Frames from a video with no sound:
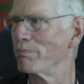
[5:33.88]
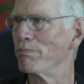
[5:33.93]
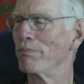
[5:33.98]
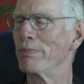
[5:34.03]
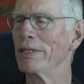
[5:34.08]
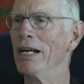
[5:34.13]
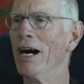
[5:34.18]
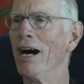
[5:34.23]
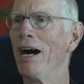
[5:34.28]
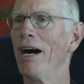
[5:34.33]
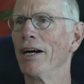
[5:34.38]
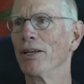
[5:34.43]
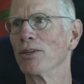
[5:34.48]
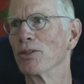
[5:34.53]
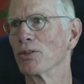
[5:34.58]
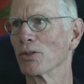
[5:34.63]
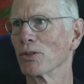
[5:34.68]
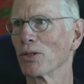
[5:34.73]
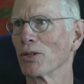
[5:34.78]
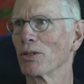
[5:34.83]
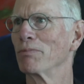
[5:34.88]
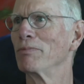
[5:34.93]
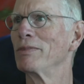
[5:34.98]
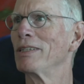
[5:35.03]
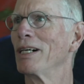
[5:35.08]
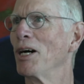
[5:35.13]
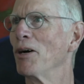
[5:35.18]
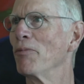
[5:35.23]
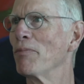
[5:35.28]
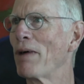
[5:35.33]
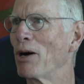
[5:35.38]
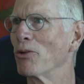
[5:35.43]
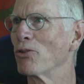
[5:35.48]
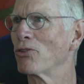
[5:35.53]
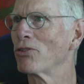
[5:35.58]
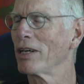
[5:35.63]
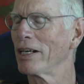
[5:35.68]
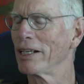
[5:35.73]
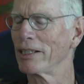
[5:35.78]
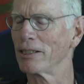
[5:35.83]
beyond or um,
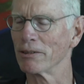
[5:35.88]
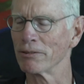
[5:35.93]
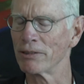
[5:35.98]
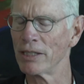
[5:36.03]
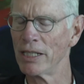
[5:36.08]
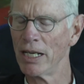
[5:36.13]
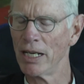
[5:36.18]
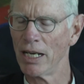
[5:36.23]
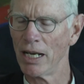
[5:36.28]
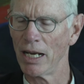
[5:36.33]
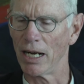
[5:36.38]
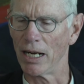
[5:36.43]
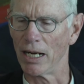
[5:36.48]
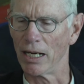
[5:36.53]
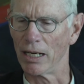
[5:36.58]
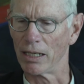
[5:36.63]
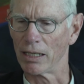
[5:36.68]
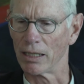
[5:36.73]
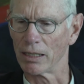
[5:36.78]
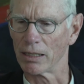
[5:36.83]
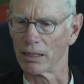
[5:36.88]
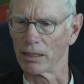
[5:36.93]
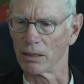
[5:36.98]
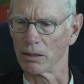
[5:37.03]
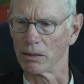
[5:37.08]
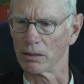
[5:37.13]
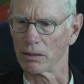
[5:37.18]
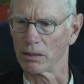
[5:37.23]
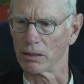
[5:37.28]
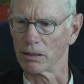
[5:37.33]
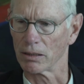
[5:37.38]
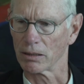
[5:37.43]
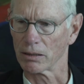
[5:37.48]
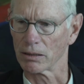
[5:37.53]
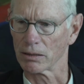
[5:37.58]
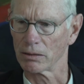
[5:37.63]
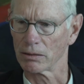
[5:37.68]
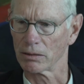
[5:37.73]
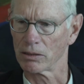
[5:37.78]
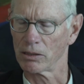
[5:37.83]
outside of uh, uh,
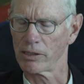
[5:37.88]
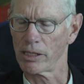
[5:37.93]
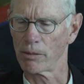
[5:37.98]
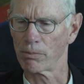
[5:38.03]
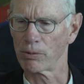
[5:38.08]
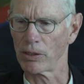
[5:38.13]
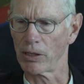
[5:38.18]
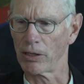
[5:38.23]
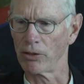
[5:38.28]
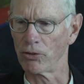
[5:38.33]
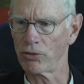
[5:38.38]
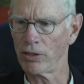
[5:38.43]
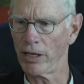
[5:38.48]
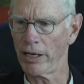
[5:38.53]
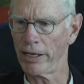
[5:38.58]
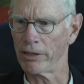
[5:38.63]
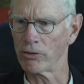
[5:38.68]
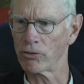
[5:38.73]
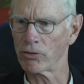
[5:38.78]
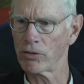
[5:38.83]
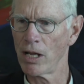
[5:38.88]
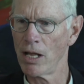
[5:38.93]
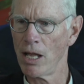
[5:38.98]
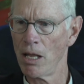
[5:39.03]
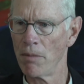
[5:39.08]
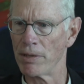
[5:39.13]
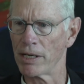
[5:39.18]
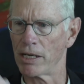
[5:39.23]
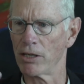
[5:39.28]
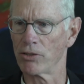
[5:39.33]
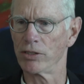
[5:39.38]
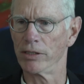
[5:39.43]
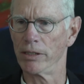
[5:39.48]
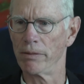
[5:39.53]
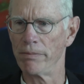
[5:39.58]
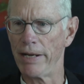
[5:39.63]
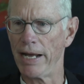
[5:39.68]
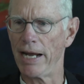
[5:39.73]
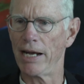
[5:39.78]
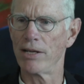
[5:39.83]
contemporary science, because he
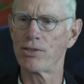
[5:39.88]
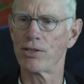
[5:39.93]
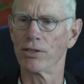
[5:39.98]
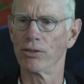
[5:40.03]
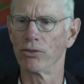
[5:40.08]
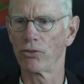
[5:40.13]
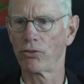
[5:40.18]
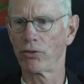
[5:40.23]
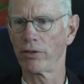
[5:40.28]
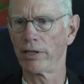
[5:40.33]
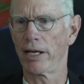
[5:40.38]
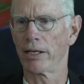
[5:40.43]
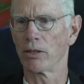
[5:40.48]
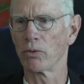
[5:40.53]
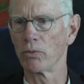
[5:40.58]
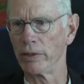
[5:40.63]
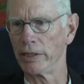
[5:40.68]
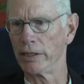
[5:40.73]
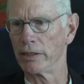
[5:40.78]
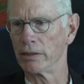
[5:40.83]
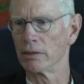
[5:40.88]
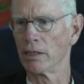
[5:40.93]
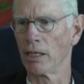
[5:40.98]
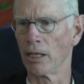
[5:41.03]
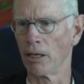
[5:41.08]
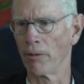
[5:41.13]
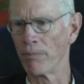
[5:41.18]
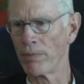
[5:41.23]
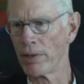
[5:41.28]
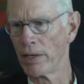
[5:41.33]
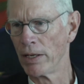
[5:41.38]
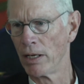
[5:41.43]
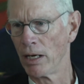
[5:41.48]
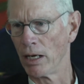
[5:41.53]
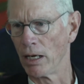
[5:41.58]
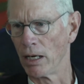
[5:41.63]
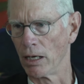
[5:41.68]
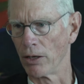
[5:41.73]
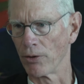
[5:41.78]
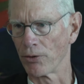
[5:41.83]
imagines that we, um,
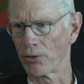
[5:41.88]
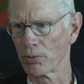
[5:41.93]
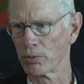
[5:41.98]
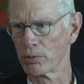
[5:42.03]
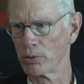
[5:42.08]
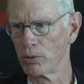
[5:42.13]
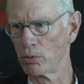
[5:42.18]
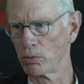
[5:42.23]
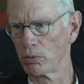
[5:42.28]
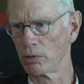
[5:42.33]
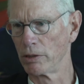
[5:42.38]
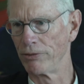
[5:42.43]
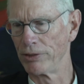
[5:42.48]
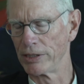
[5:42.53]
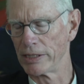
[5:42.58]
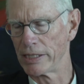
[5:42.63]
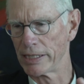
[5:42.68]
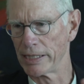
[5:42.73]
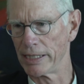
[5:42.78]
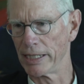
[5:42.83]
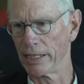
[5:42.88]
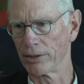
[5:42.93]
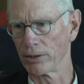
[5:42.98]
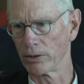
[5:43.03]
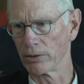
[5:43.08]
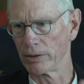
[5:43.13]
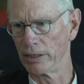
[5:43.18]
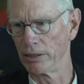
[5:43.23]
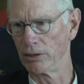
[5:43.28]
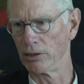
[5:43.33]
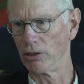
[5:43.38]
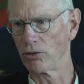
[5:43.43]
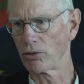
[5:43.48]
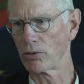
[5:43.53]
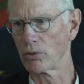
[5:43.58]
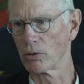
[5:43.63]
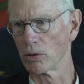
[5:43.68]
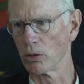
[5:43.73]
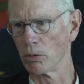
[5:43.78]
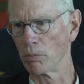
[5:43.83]
uh, through living together in these
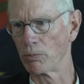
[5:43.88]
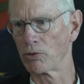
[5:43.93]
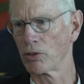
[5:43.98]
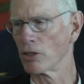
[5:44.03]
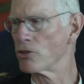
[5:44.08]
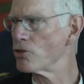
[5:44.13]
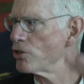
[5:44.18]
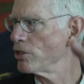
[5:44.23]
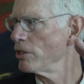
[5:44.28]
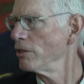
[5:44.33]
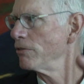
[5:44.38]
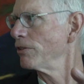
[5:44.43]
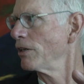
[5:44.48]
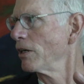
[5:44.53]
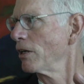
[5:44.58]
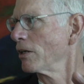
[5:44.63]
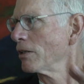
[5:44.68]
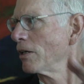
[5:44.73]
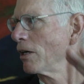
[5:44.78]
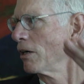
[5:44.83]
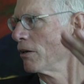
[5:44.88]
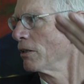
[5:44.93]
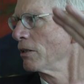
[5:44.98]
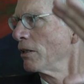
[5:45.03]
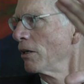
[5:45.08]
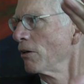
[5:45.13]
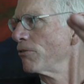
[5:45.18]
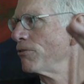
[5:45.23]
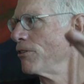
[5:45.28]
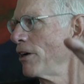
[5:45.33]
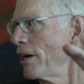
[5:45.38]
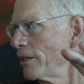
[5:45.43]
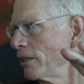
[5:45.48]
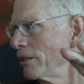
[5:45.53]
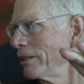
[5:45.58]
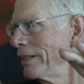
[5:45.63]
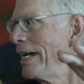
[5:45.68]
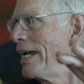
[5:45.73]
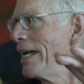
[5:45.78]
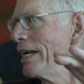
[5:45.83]
groups, achieve our, our, our,
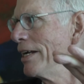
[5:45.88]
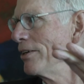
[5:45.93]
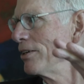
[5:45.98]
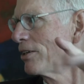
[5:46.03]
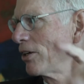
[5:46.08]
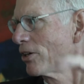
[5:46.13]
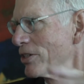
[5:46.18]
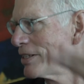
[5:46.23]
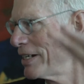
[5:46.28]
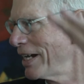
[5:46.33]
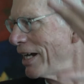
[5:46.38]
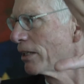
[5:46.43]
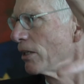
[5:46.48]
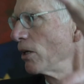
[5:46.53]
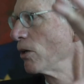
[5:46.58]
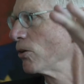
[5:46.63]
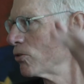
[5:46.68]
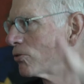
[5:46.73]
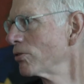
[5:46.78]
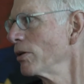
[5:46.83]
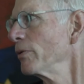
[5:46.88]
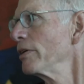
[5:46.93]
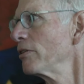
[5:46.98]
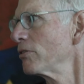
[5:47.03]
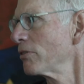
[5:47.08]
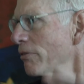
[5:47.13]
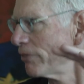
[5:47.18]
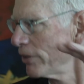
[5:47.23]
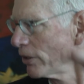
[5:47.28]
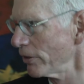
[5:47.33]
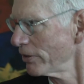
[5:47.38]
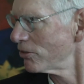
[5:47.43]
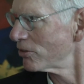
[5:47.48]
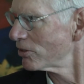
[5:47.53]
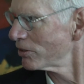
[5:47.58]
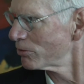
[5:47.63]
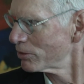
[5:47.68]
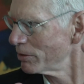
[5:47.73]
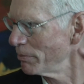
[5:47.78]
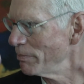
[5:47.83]
final end, our telos. So he's a very
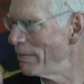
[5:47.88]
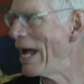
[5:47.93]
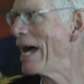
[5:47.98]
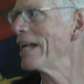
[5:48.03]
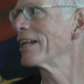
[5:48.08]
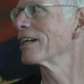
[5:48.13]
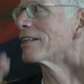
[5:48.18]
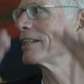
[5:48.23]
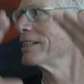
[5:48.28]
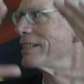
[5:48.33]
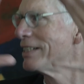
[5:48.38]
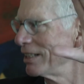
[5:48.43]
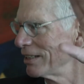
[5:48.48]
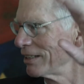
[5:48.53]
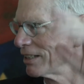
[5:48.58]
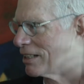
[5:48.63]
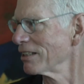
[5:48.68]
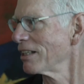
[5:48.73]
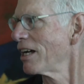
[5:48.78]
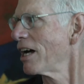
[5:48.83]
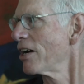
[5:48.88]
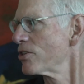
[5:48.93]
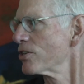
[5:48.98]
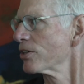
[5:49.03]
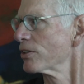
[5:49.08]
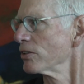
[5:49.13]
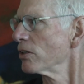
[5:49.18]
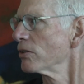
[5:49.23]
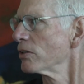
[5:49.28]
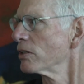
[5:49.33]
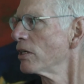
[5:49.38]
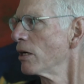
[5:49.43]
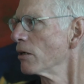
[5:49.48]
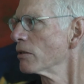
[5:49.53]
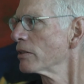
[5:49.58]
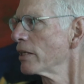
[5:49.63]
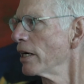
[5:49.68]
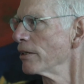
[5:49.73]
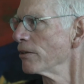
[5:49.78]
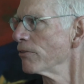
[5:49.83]
systematically teleological uh,
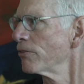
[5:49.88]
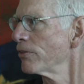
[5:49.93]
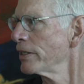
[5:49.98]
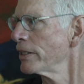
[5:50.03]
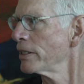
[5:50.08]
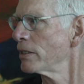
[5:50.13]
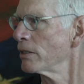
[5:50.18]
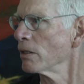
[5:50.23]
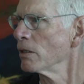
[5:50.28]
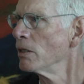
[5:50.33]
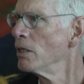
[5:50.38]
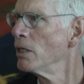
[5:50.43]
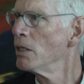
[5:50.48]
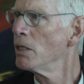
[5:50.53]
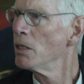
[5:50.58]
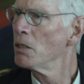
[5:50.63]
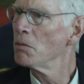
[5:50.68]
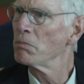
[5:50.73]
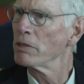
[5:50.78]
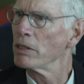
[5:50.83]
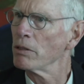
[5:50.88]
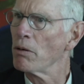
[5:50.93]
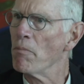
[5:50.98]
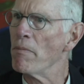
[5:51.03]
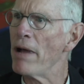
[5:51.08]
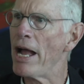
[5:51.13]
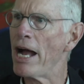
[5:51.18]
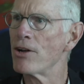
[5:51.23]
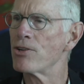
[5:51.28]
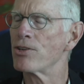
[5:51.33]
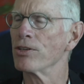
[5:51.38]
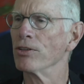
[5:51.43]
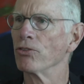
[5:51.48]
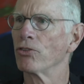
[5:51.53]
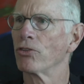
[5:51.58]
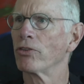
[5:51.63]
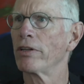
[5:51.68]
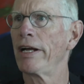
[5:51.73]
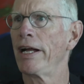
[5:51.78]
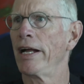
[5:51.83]
kind of thinker. He
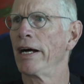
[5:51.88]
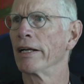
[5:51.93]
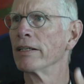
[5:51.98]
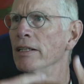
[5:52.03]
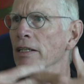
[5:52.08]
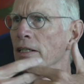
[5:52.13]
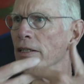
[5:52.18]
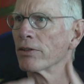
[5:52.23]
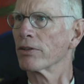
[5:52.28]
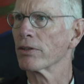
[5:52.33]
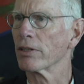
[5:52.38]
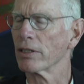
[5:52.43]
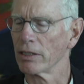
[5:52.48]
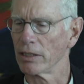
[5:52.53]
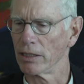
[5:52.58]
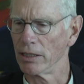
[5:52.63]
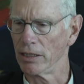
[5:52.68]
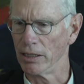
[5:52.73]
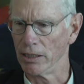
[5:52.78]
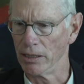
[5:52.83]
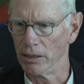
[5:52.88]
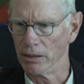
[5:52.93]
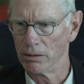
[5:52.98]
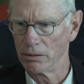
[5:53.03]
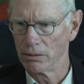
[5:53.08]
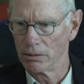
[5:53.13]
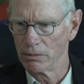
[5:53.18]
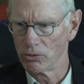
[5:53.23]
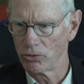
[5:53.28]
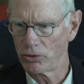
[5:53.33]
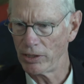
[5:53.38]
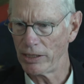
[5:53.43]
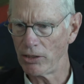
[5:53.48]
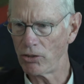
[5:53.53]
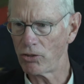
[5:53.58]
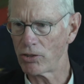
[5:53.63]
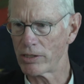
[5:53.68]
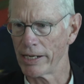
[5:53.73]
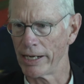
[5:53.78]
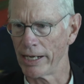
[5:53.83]
imagines that the city
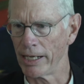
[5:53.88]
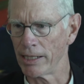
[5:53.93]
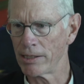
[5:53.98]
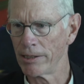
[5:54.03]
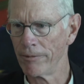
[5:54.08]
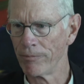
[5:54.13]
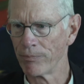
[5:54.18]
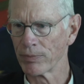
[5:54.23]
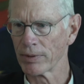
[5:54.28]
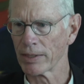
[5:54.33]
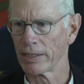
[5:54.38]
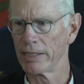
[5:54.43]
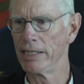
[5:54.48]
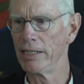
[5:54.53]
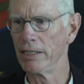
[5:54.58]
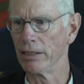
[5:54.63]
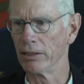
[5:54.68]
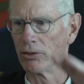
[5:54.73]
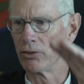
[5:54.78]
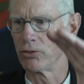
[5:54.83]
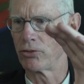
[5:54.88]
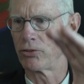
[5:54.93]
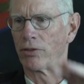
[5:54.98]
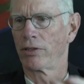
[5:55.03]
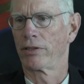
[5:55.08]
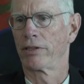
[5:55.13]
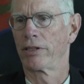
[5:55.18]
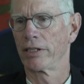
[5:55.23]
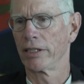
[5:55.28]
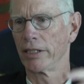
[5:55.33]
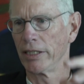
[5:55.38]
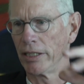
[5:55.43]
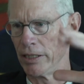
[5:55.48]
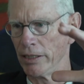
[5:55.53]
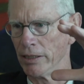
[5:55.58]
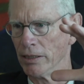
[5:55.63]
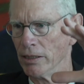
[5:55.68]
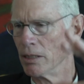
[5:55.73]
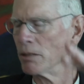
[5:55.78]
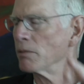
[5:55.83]
state is
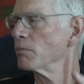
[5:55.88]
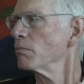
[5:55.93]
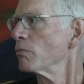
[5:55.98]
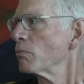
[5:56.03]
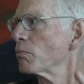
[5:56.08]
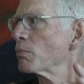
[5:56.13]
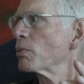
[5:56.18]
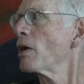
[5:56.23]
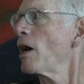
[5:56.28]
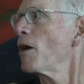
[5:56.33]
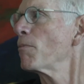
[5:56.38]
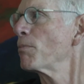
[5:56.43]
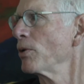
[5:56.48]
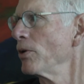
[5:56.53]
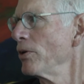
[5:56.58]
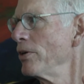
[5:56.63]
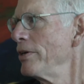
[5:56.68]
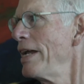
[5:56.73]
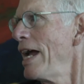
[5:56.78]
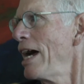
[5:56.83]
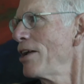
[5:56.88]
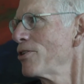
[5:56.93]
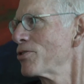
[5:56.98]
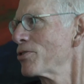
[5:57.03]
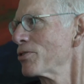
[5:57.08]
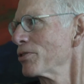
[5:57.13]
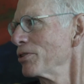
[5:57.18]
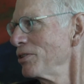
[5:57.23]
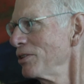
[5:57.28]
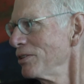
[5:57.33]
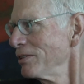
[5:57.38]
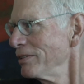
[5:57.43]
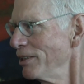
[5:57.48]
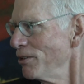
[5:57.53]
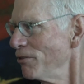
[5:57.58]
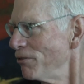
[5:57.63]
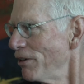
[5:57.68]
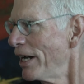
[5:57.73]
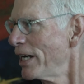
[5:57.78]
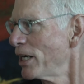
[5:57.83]
the proper natural
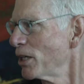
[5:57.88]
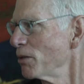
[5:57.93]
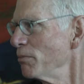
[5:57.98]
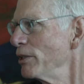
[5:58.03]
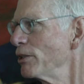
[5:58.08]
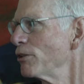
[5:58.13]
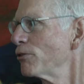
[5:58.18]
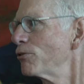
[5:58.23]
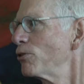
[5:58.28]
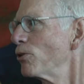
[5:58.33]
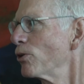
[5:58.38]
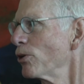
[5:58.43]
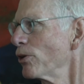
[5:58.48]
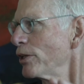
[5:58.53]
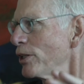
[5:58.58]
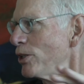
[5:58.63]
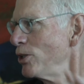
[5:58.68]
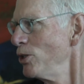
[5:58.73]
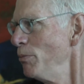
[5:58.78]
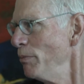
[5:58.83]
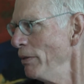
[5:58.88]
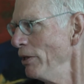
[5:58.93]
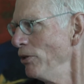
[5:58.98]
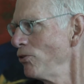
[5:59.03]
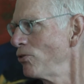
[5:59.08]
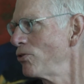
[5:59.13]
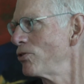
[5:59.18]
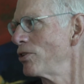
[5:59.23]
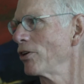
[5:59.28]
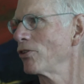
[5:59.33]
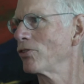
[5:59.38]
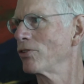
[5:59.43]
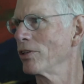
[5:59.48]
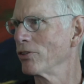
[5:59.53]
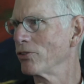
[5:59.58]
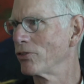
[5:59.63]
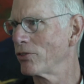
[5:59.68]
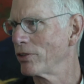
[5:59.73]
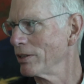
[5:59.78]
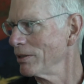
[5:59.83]
environment for humans, just
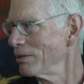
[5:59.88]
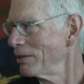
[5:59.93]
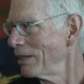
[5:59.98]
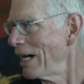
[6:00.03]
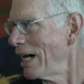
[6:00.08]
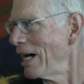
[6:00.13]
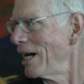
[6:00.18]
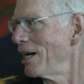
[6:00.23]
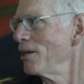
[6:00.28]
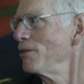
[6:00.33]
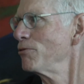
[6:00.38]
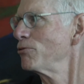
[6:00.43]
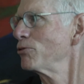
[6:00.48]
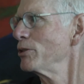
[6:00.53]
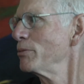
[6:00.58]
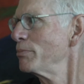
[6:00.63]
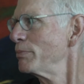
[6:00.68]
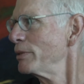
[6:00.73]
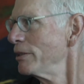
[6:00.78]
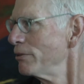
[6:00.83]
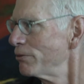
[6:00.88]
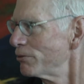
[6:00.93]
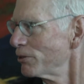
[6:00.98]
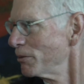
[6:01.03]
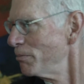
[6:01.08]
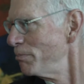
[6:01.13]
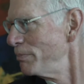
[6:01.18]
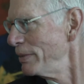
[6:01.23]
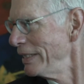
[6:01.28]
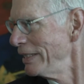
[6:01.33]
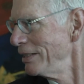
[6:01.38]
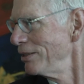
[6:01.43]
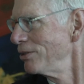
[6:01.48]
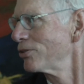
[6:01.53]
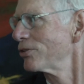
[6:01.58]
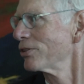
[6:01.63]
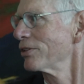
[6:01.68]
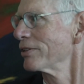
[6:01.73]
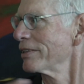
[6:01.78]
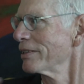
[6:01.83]
as the hive would be for
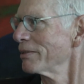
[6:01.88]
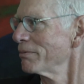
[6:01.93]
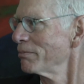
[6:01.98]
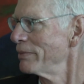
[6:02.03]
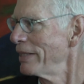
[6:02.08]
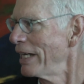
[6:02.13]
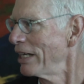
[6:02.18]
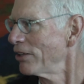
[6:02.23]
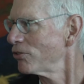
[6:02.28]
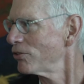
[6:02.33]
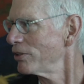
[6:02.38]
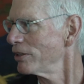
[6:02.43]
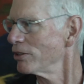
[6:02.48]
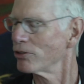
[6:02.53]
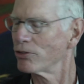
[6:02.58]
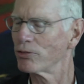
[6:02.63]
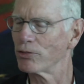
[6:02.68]
bees or the nest is